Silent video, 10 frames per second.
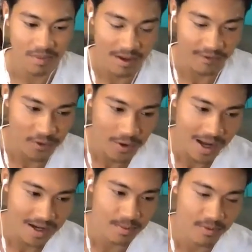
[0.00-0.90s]
if you
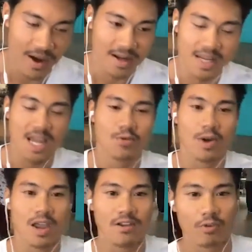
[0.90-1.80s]
had to provide a
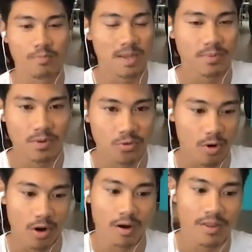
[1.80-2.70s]
takeaway for people
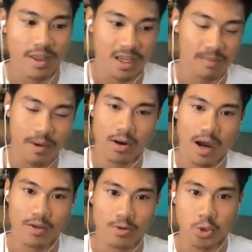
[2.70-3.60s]
who are thinking about
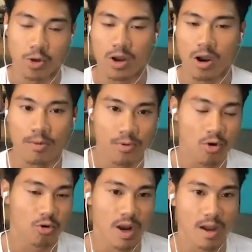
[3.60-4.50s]
either joining our
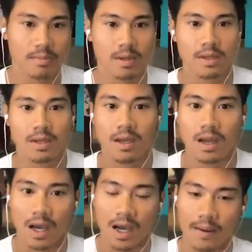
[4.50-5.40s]
program
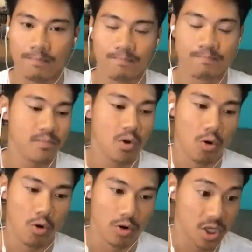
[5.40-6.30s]
um,
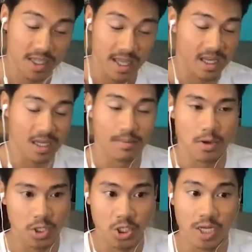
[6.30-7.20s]
or just thinking
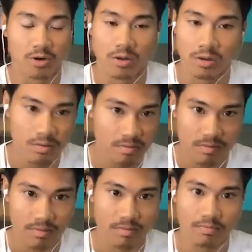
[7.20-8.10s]
about in general
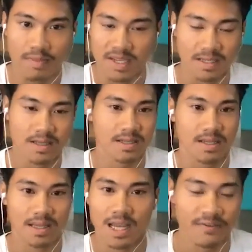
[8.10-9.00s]
business
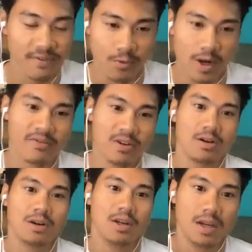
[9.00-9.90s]
and life and
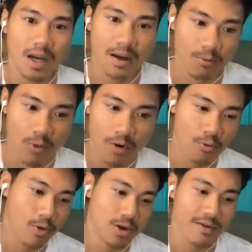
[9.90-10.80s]
whatever, um, what,
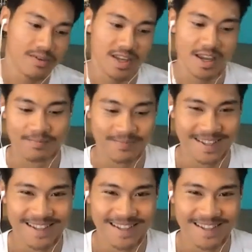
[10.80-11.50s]
what do you have to say?